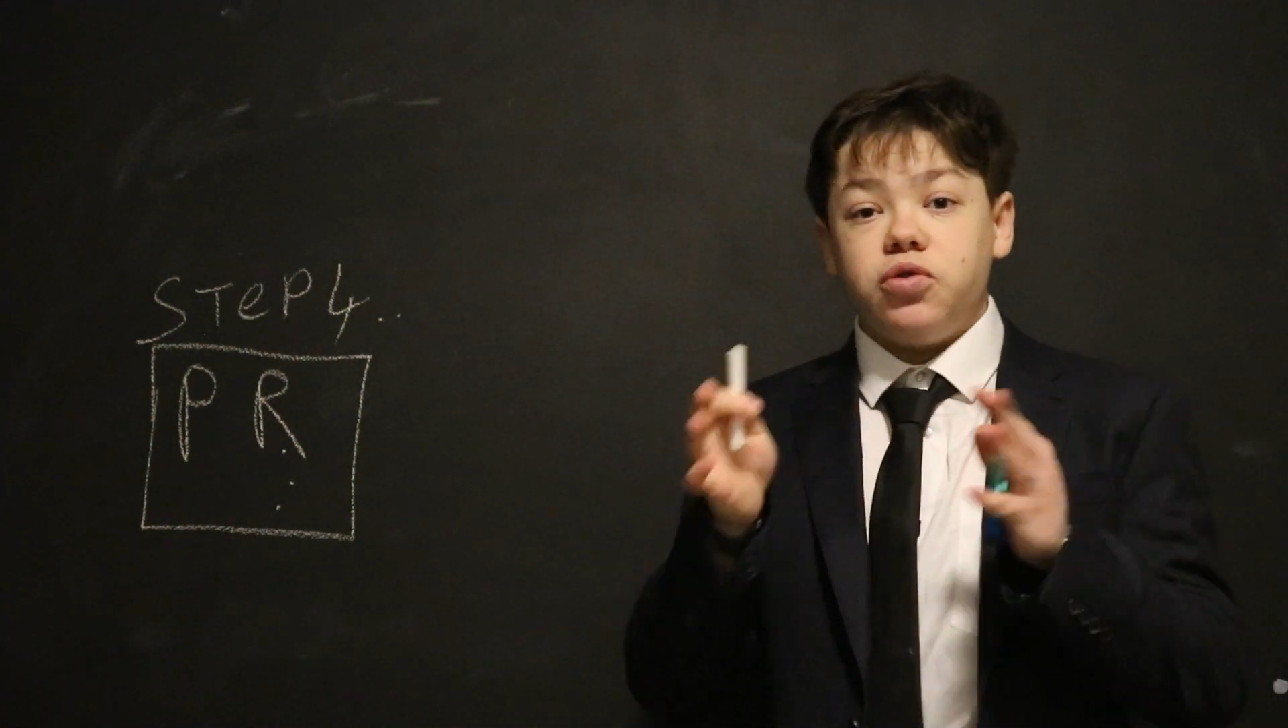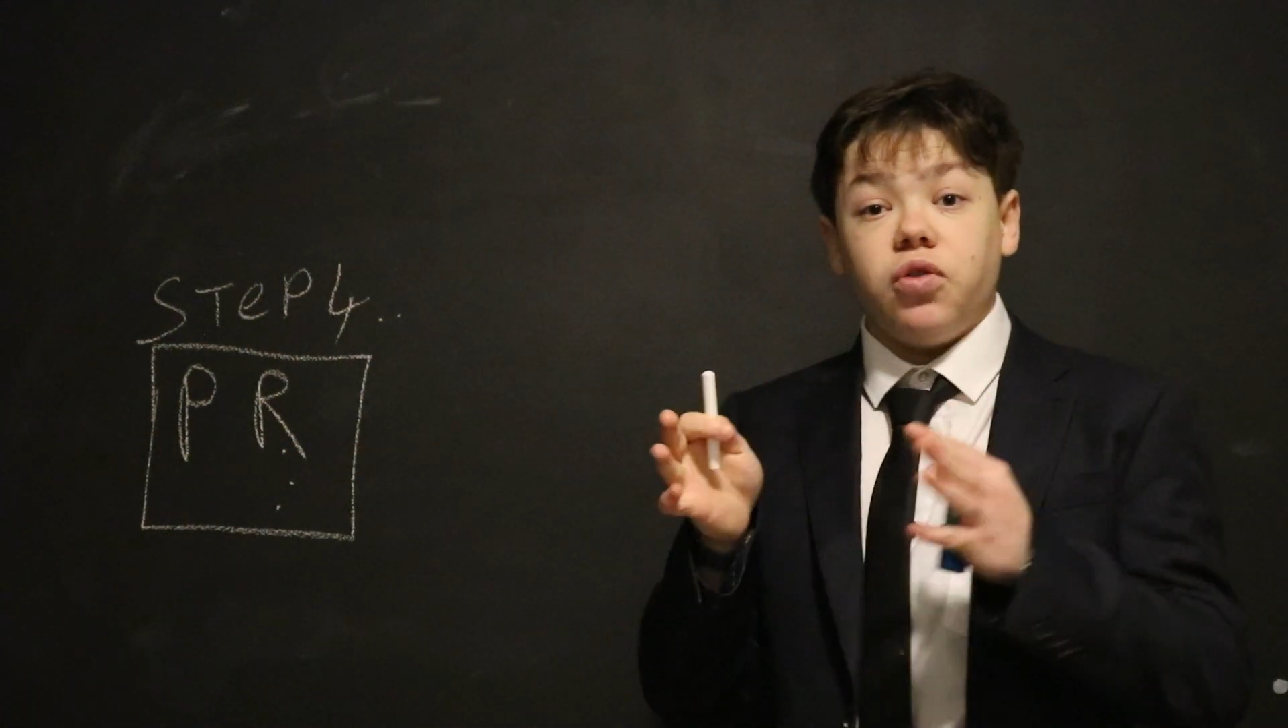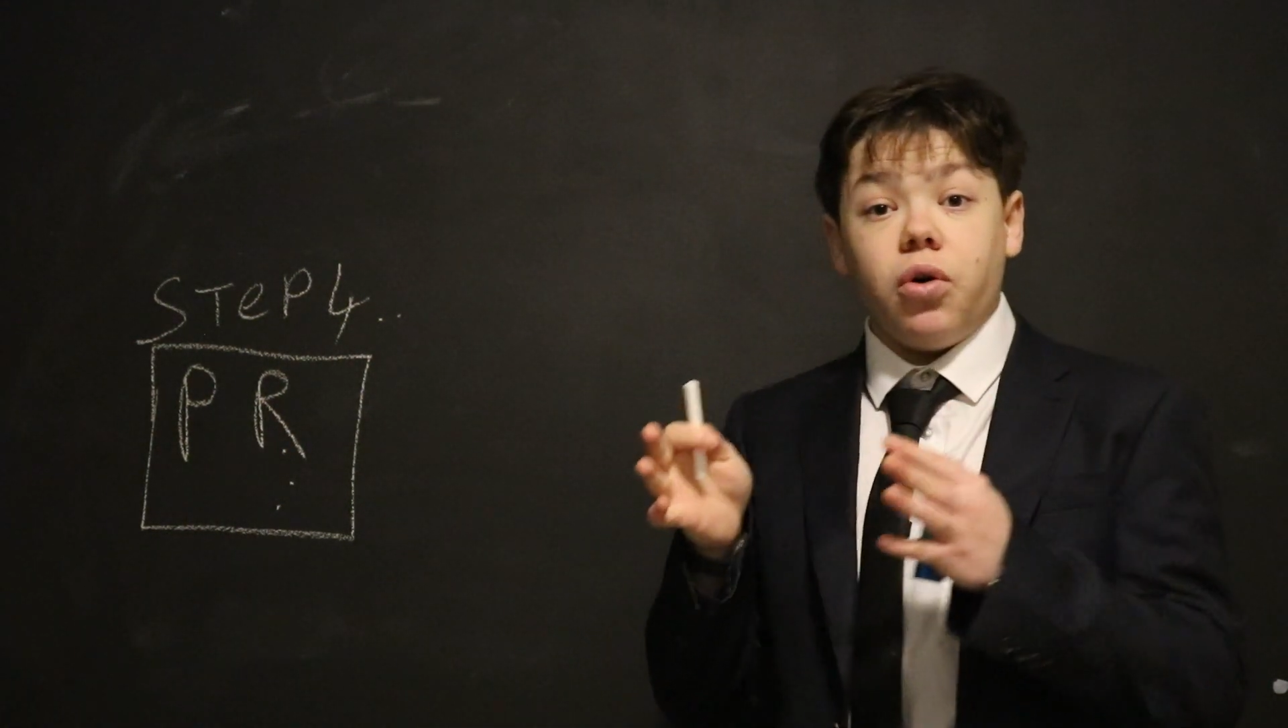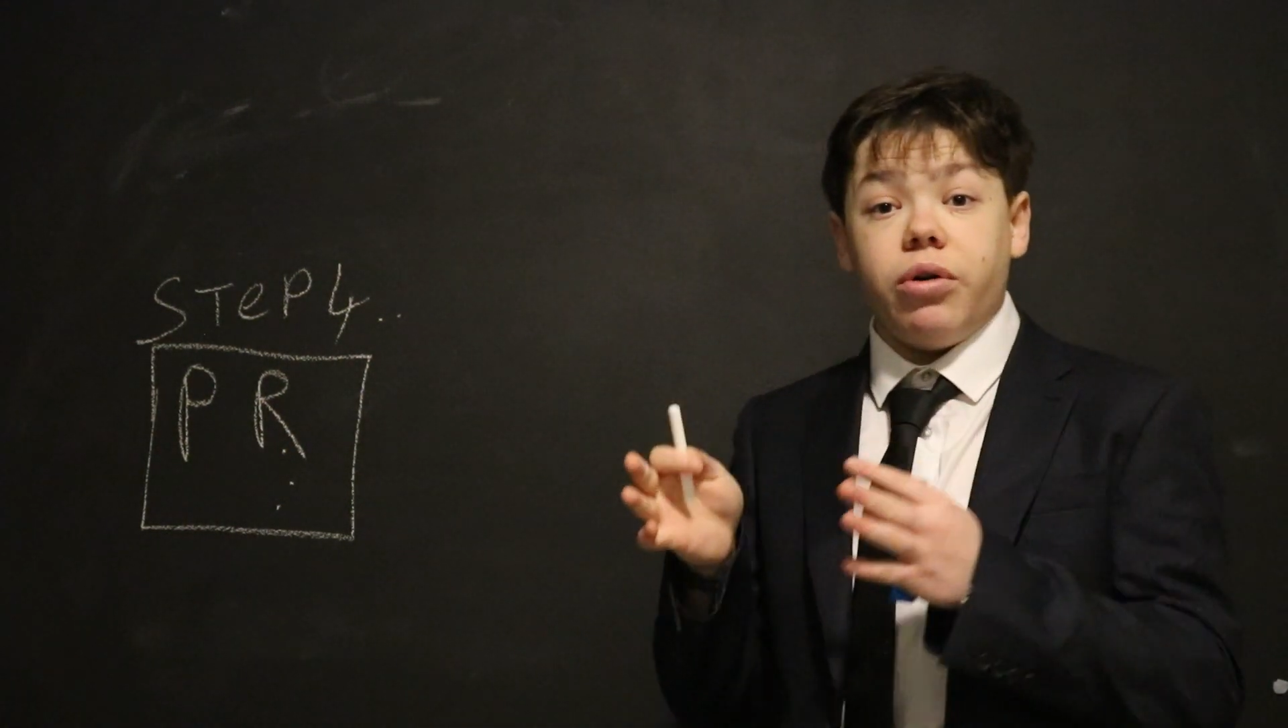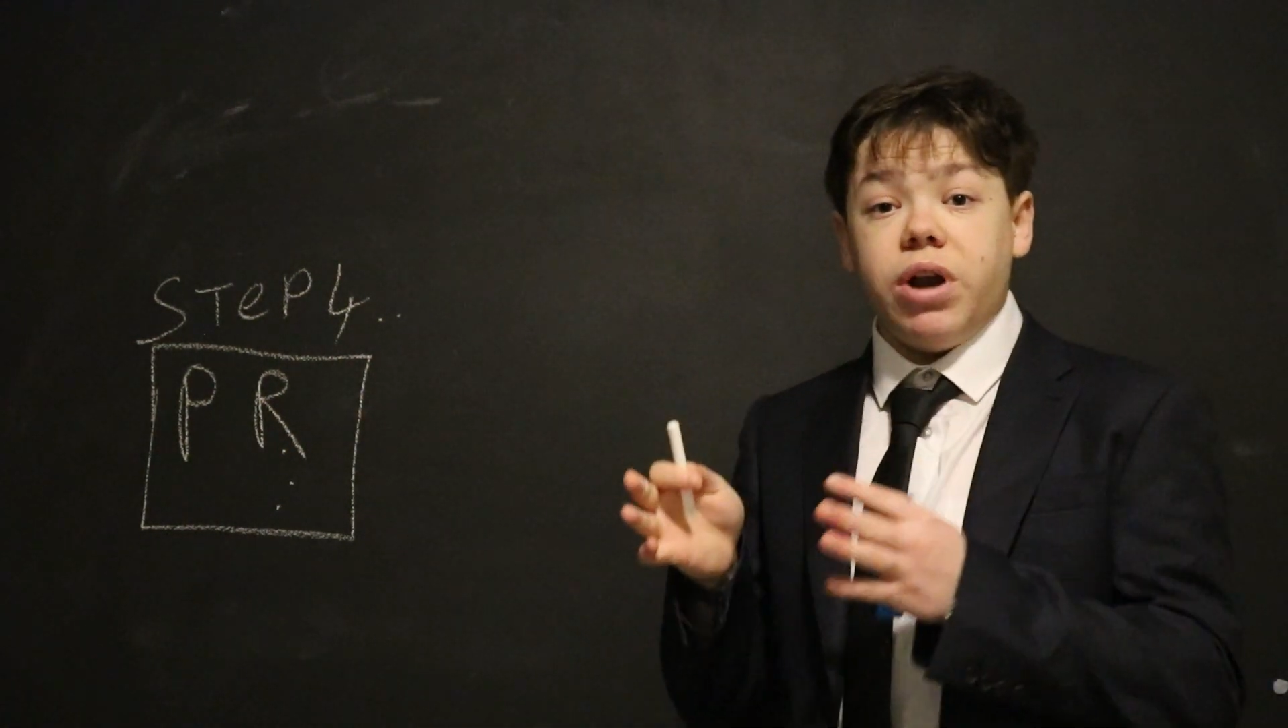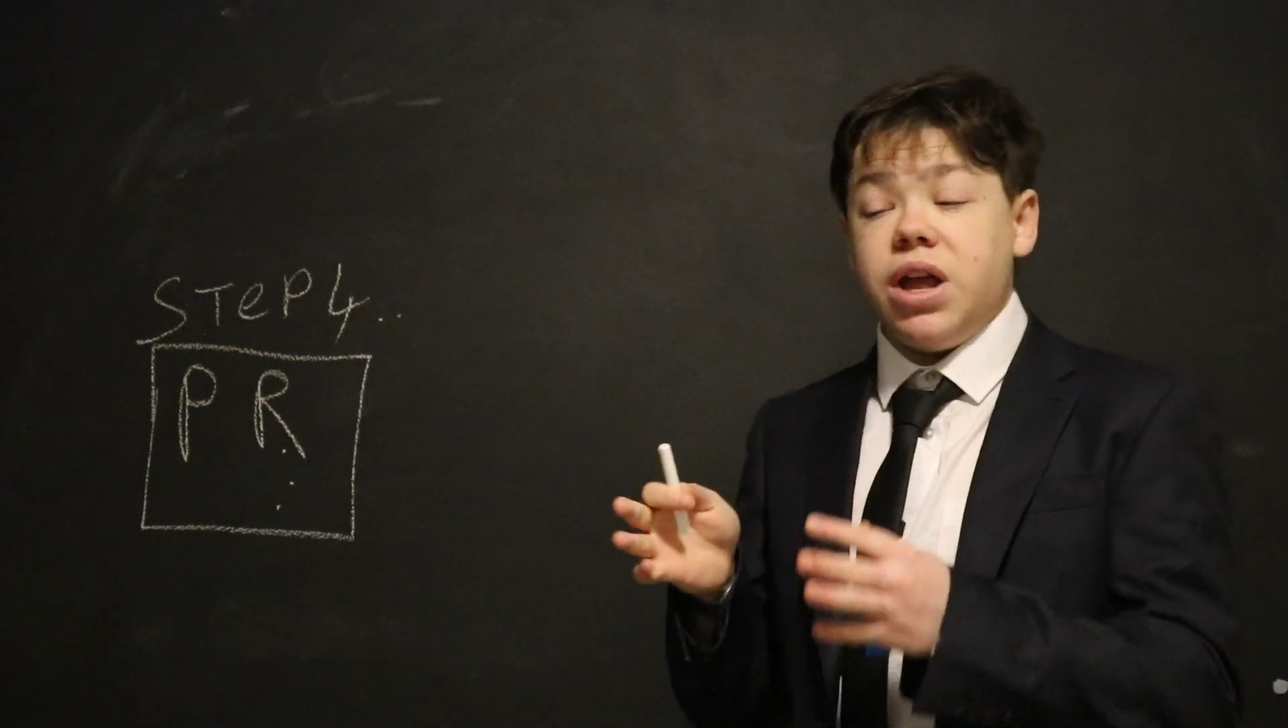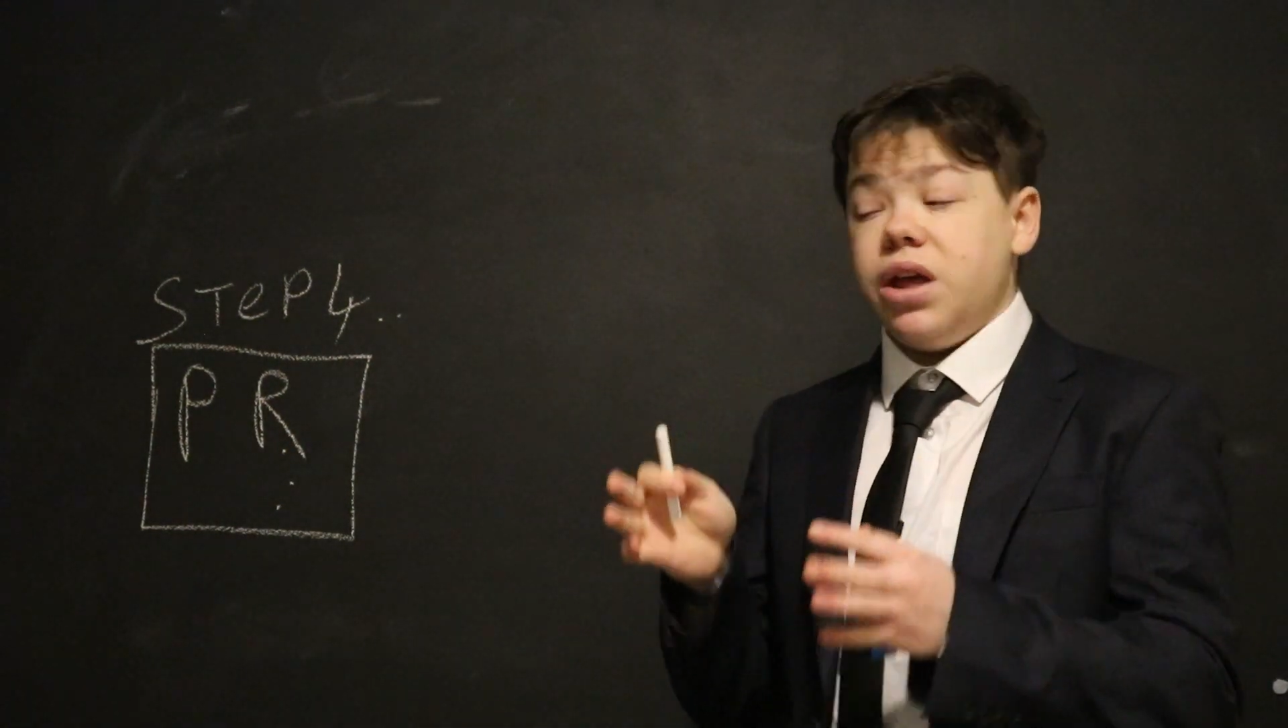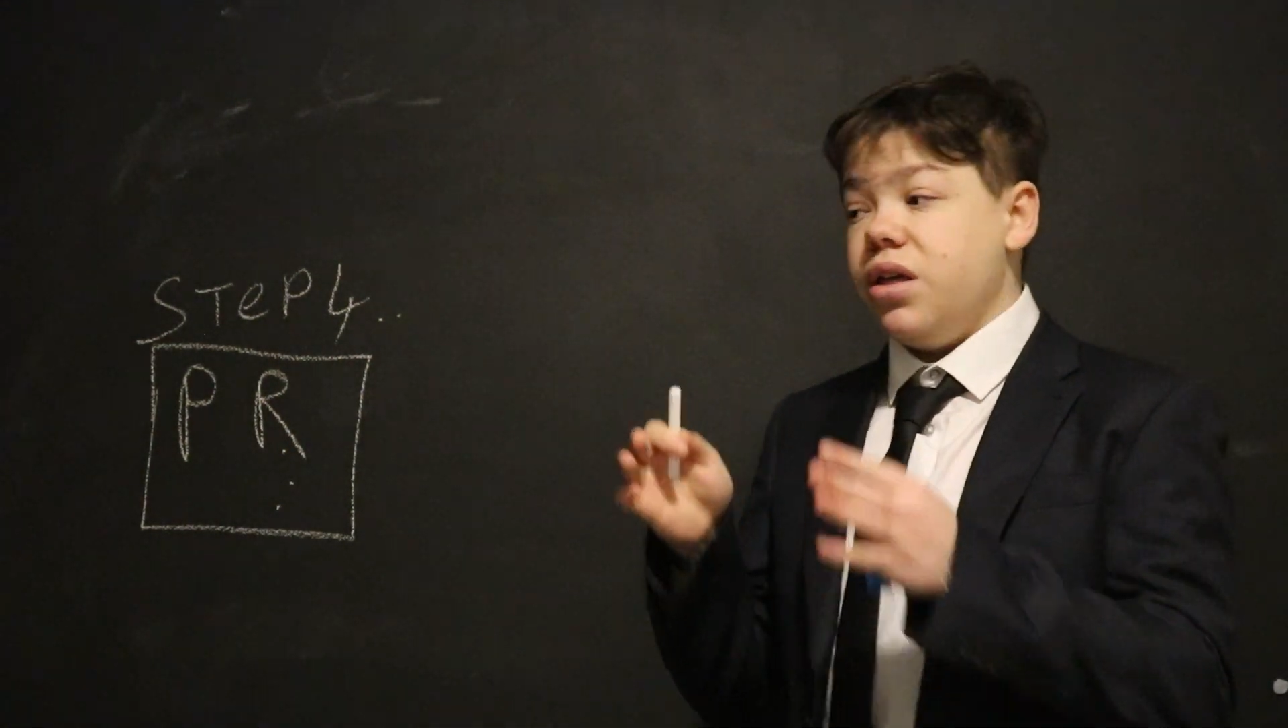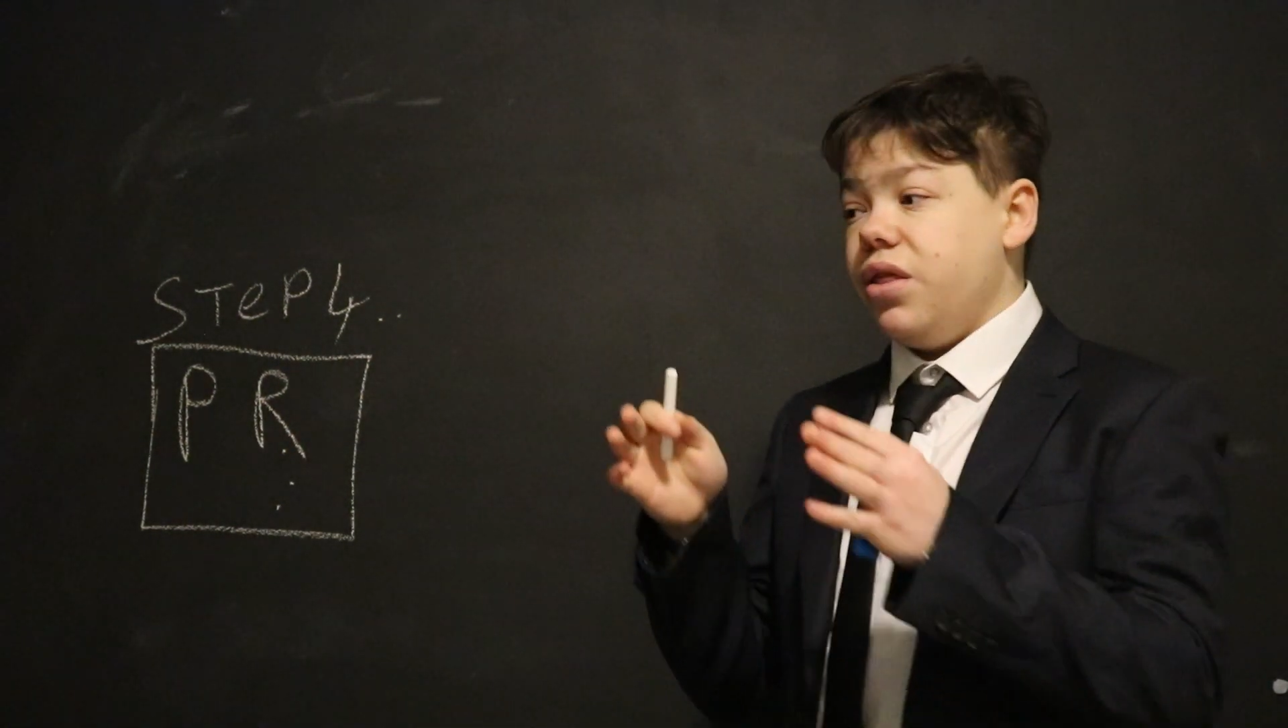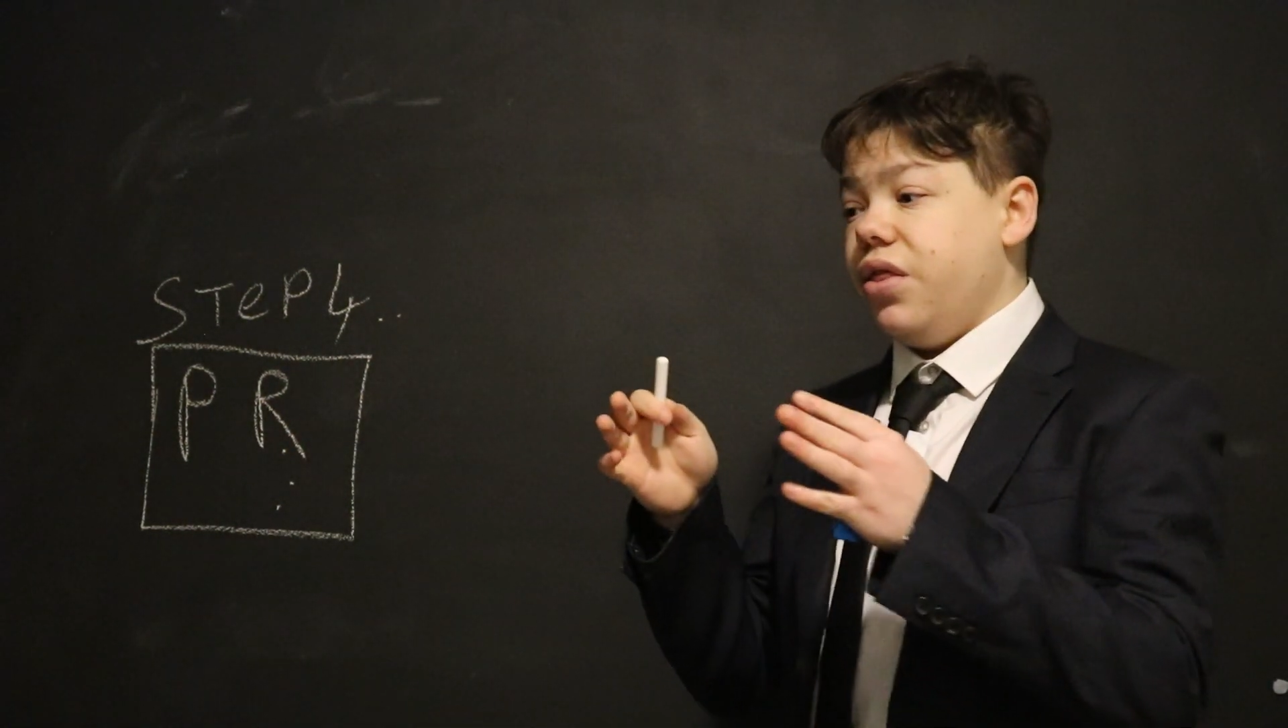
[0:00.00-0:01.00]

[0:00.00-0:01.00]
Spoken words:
story